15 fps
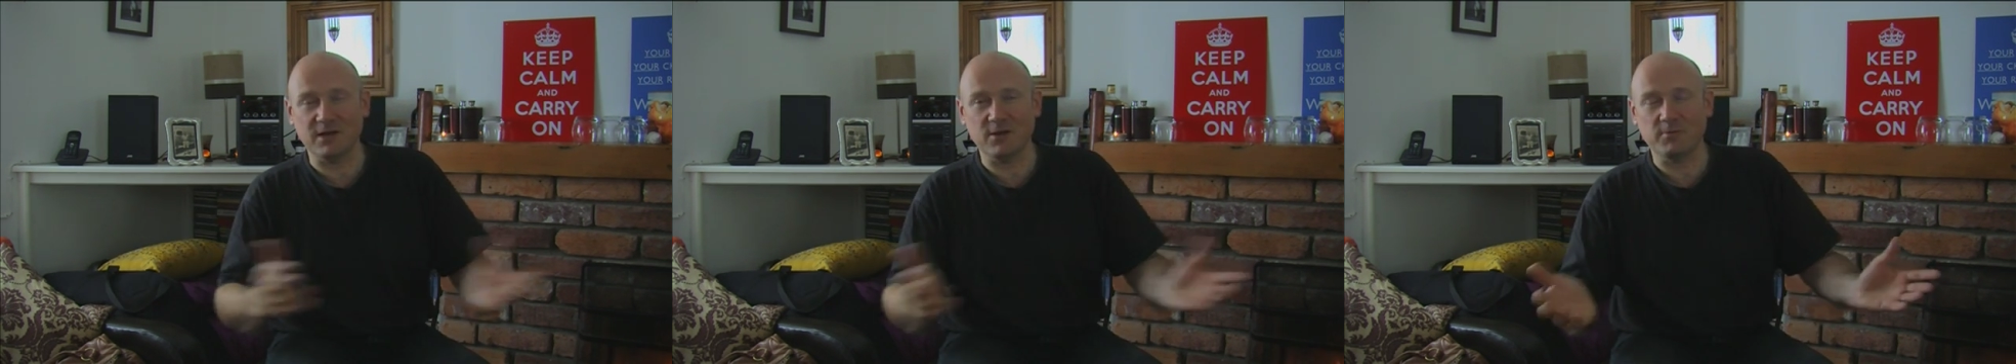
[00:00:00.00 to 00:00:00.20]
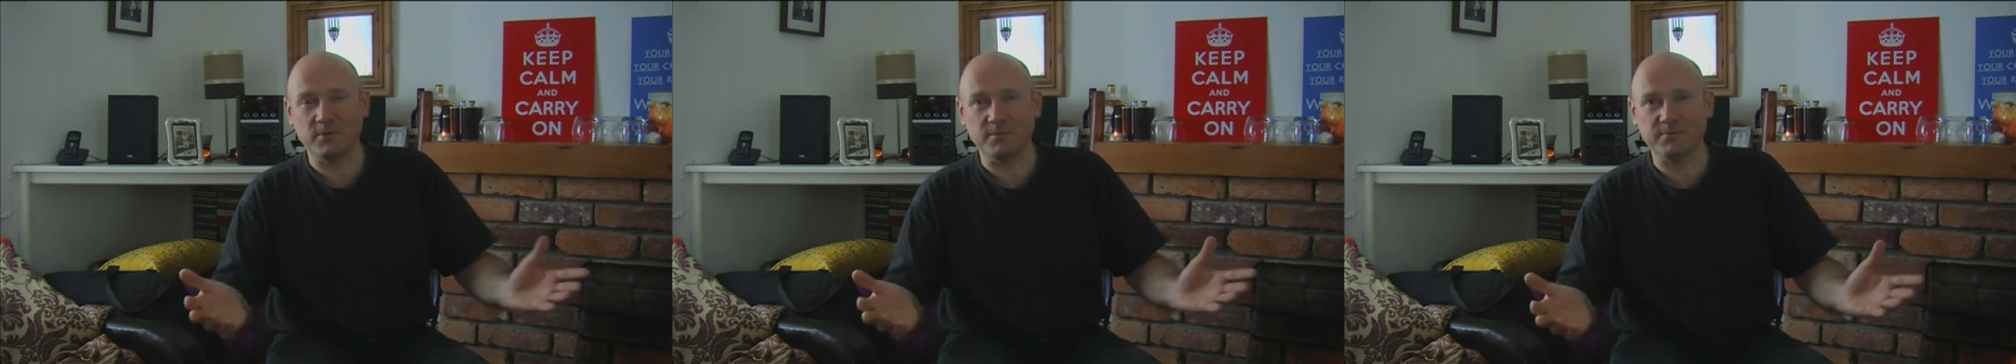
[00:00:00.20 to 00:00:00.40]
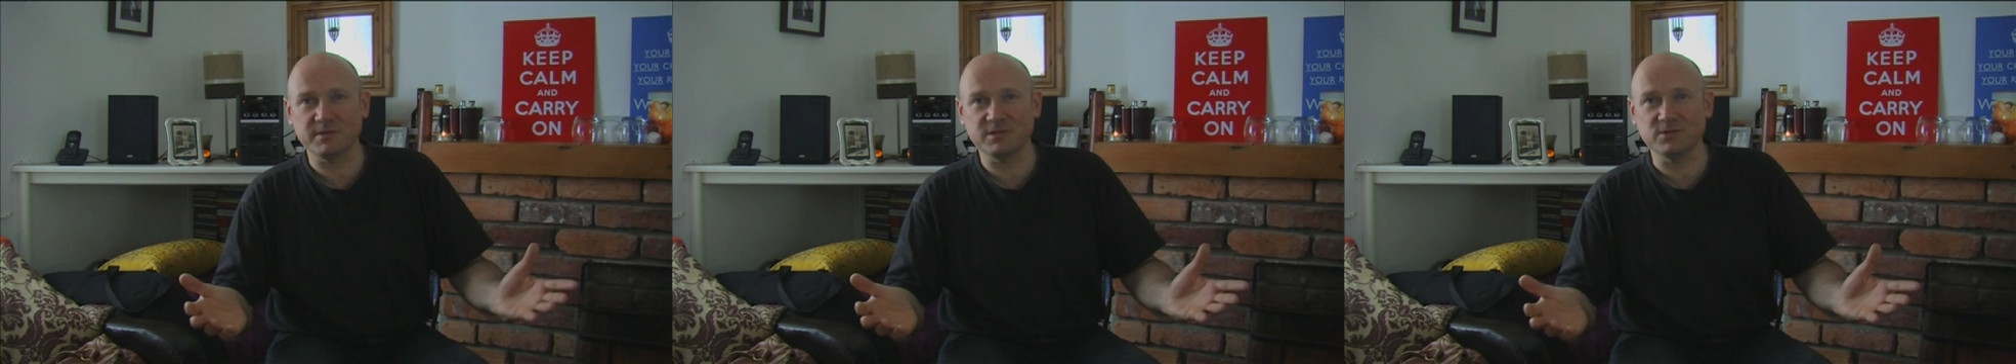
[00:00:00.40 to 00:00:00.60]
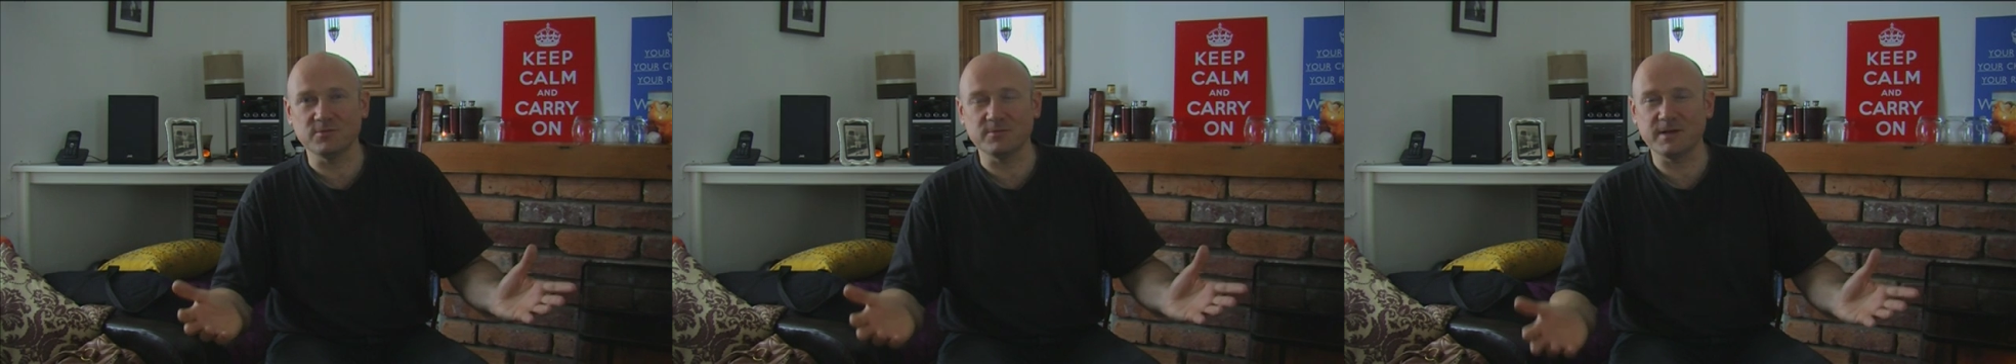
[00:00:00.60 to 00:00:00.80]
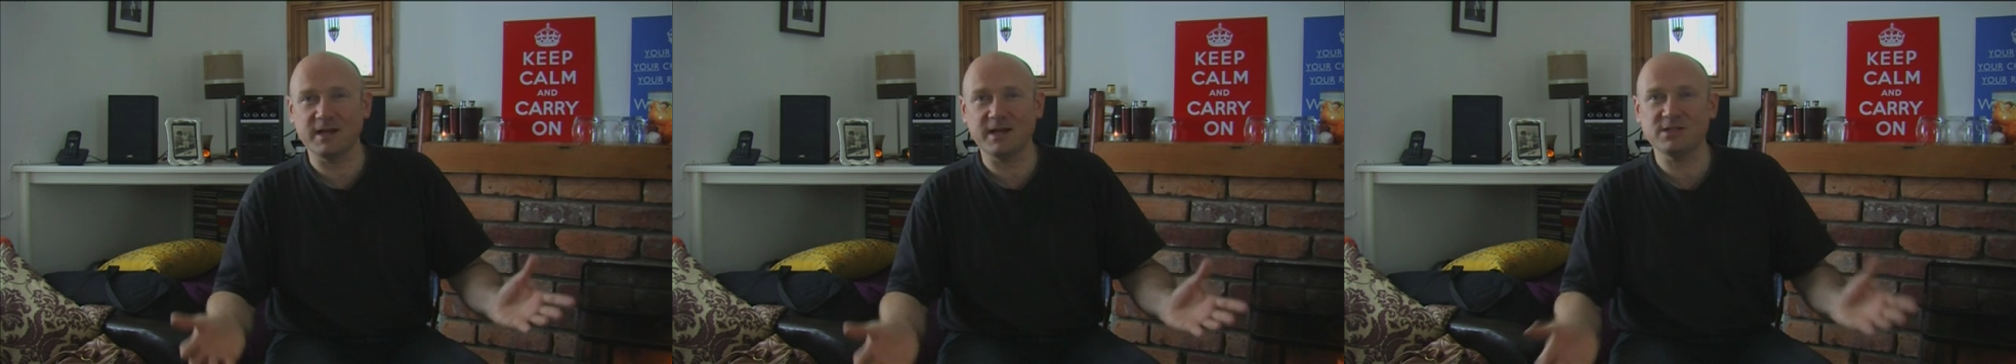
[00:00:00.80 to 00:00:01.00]
no problem at all,
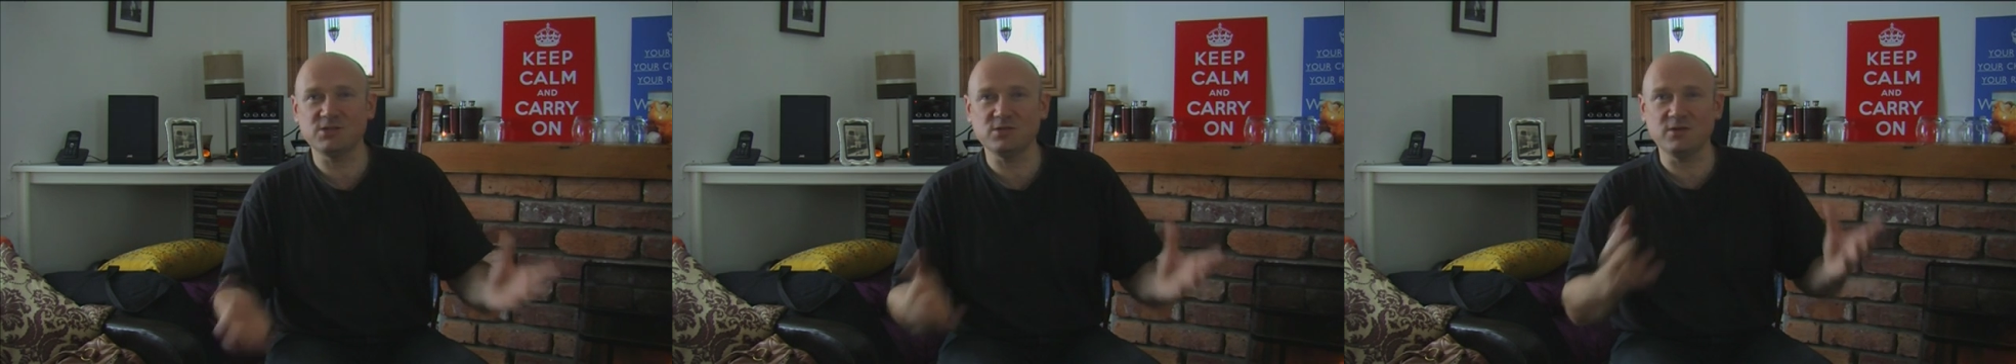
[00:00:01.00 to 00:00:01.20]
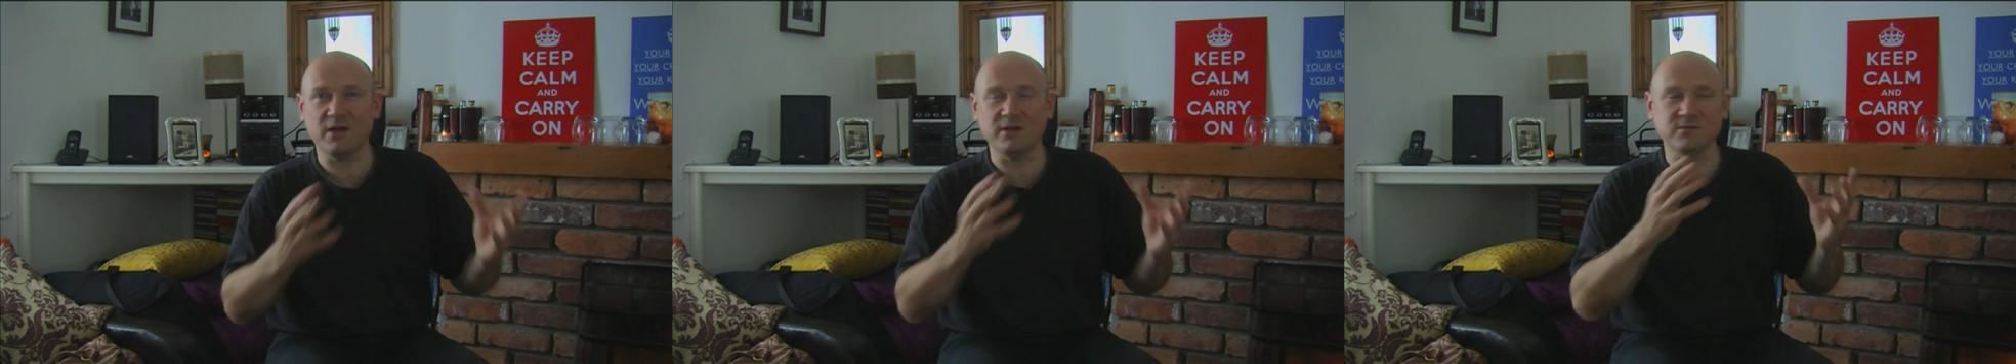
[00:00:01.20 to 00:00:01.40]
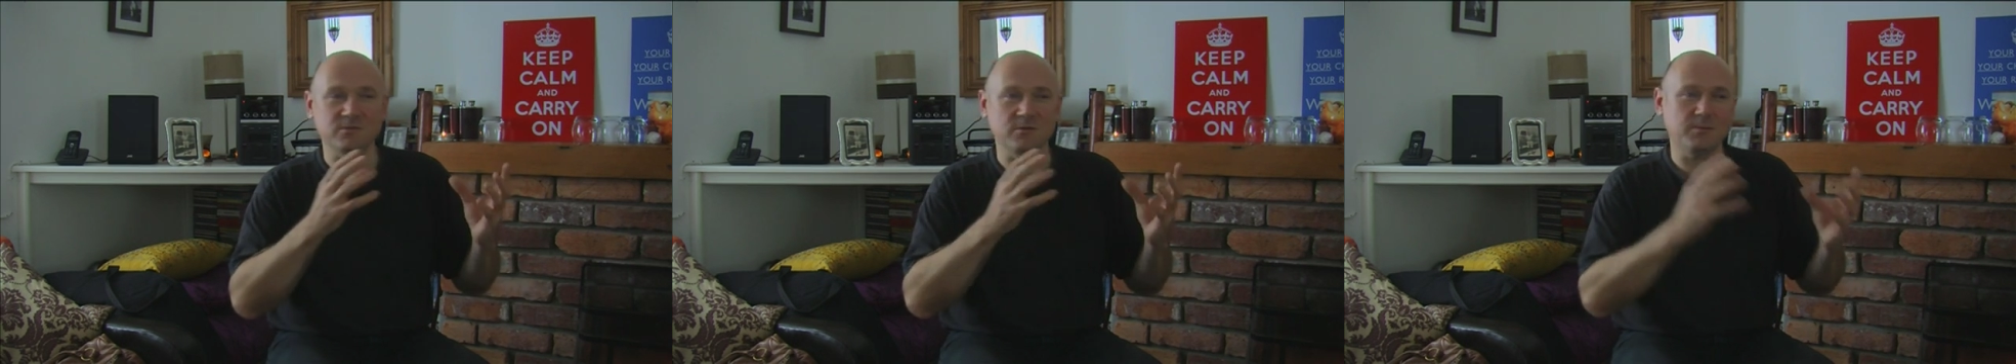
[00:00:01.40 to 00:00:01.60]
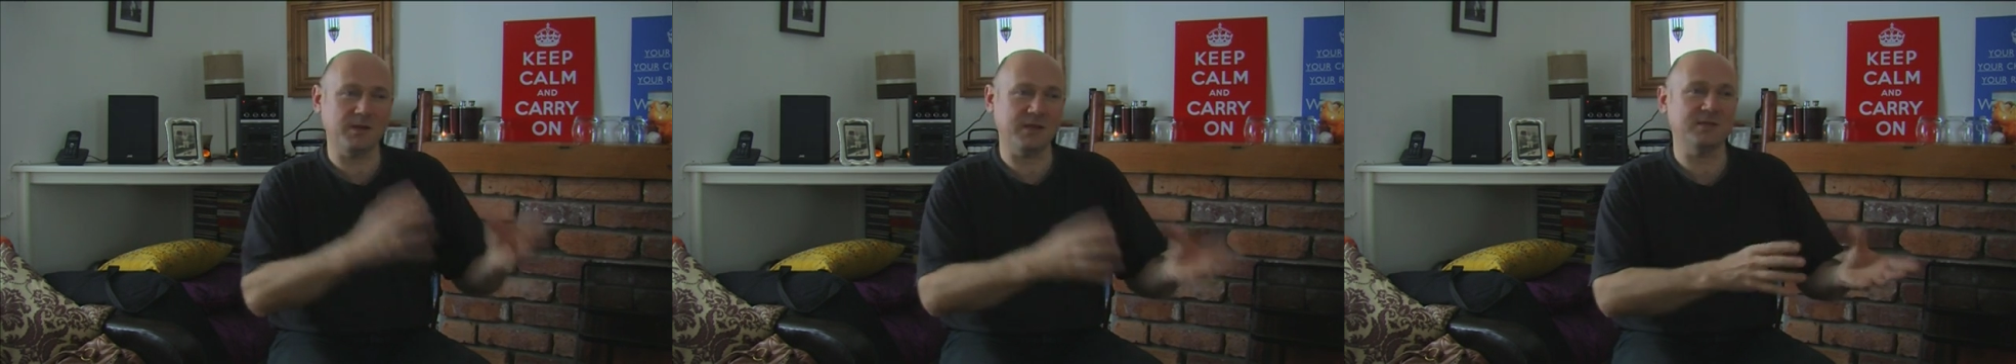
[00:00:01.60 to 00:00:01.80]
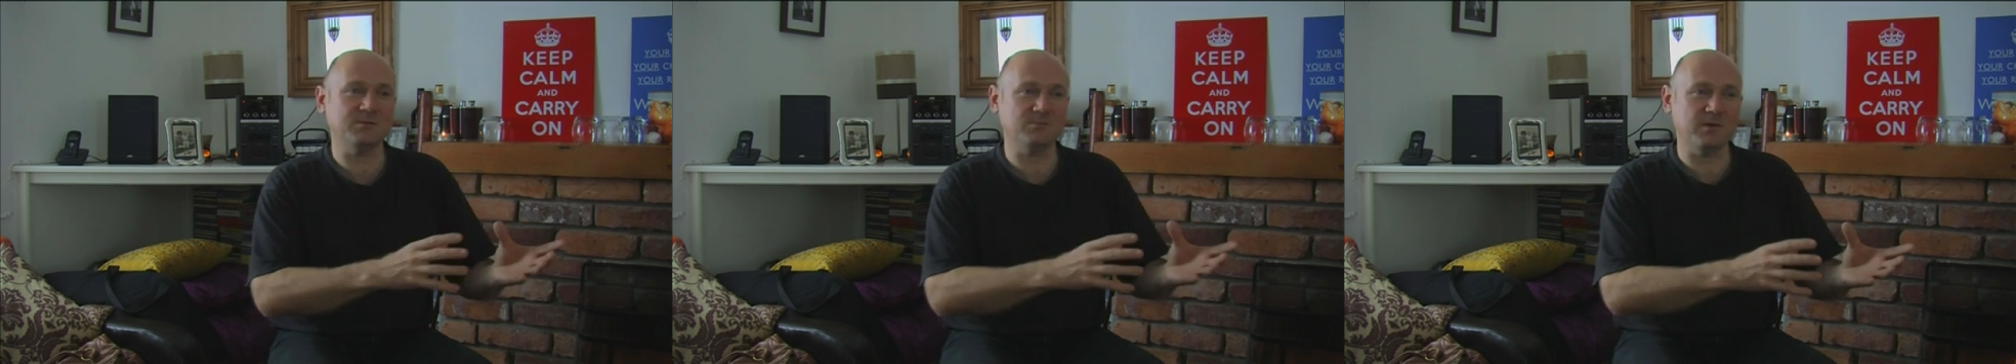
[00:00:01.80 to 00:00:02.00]
but unless you go to a
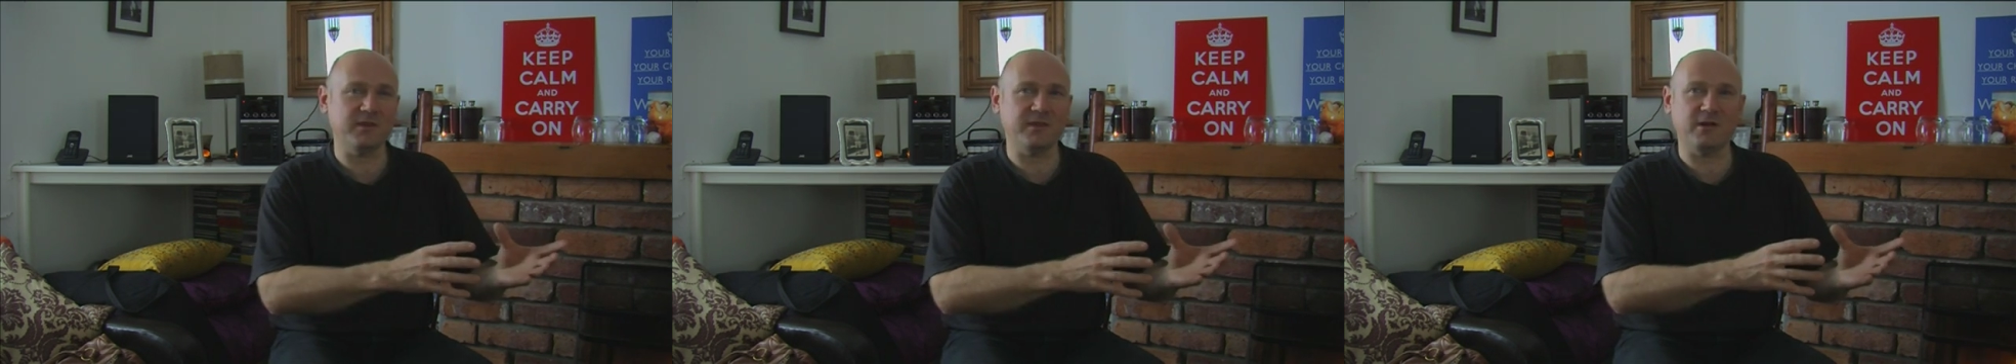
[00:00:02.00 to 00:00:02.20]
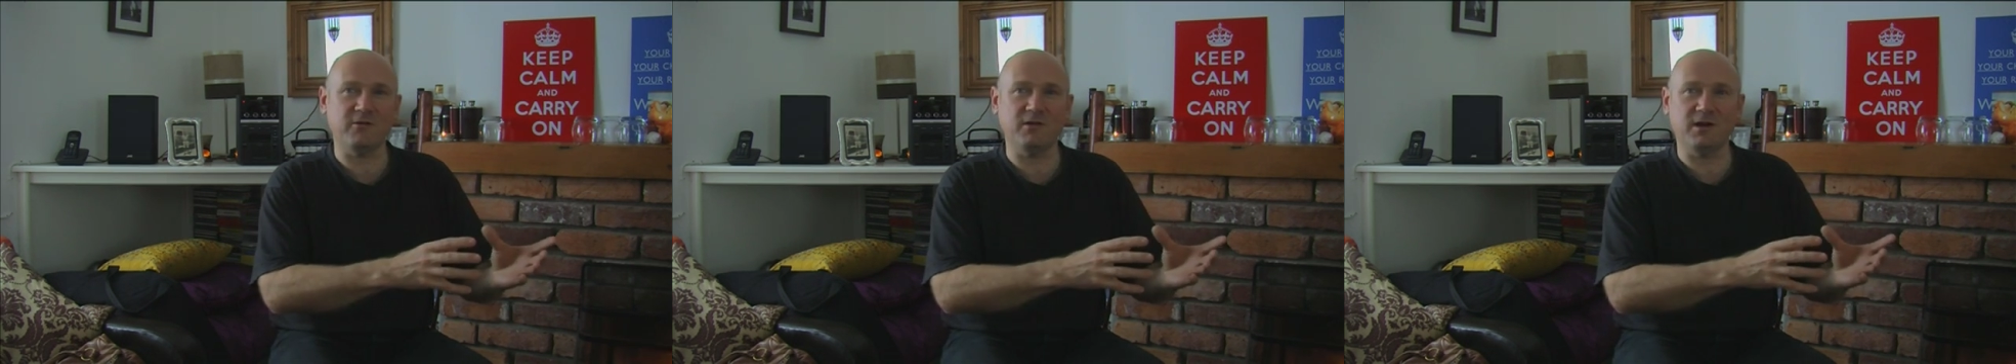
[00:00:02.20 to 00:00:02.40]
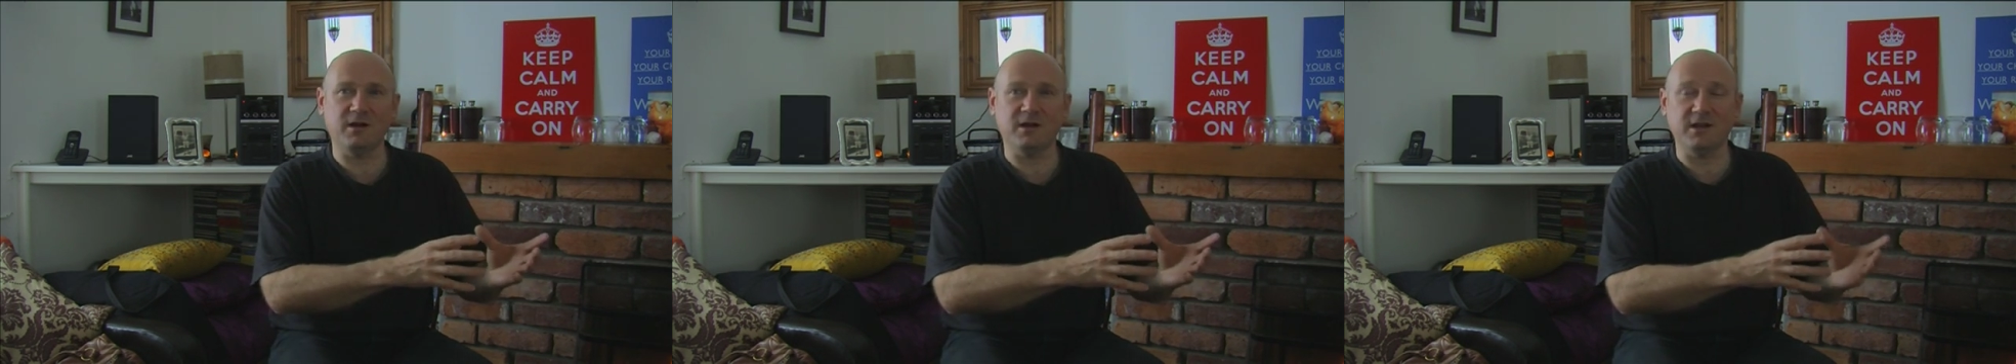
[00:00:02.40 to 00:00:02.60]
place where there are